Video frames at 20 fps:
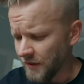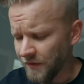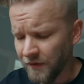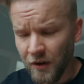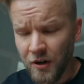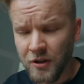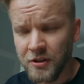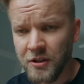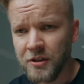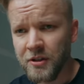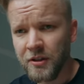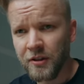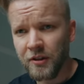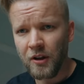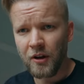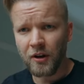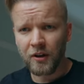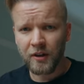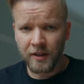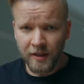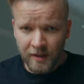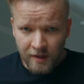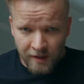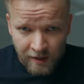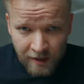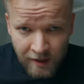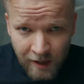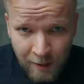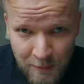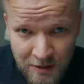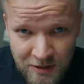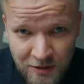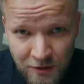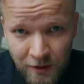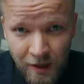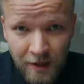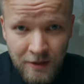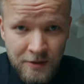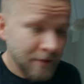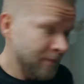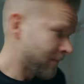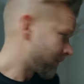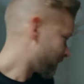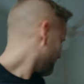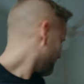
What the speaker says: a first look. I missed you guys.